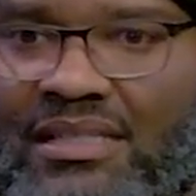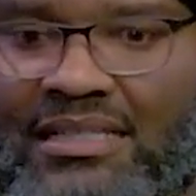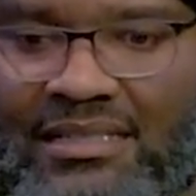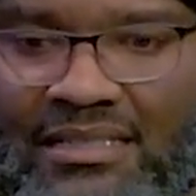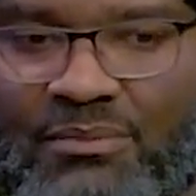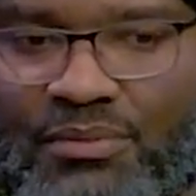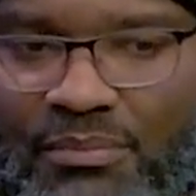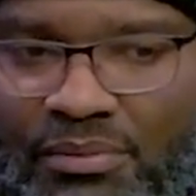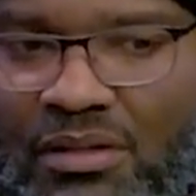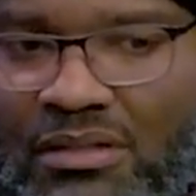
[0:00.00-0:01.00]
that deeper
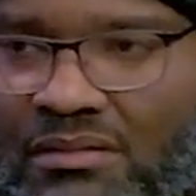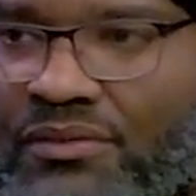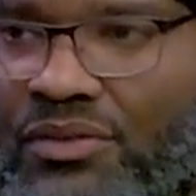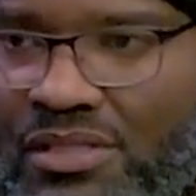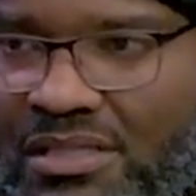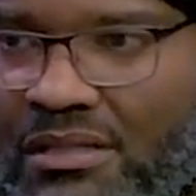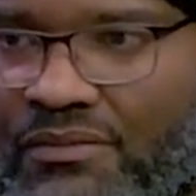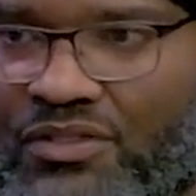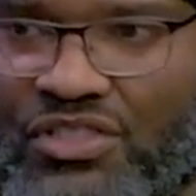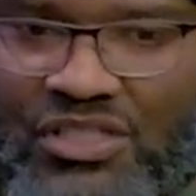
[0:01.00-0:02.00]
part of
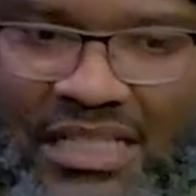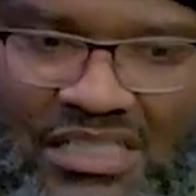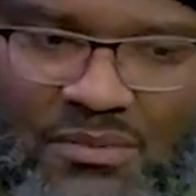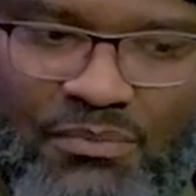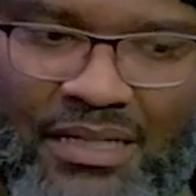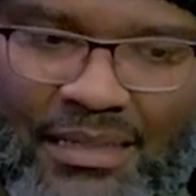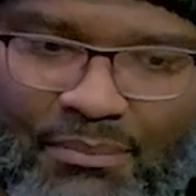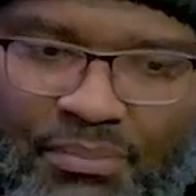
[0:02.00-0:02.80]
yourself just by